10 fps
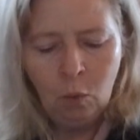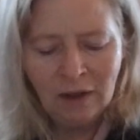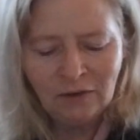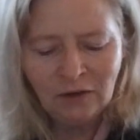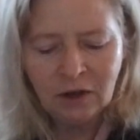
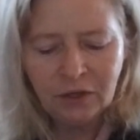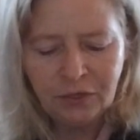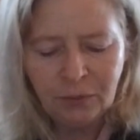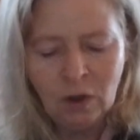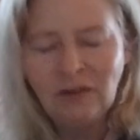Once
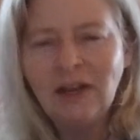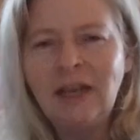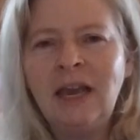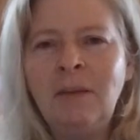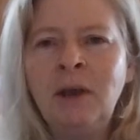a, once
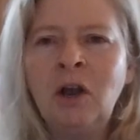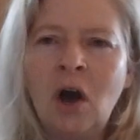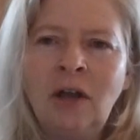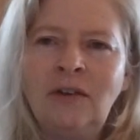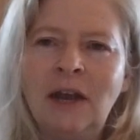they came in
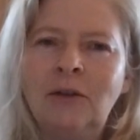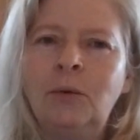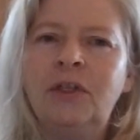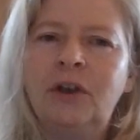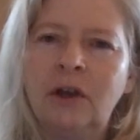
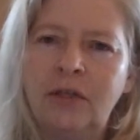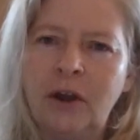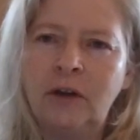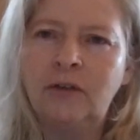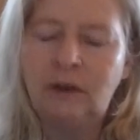contact with the
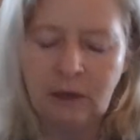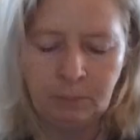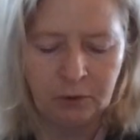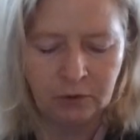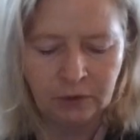Cathars, the
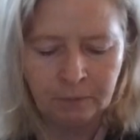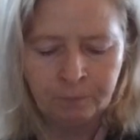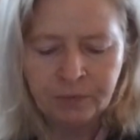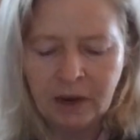Templars,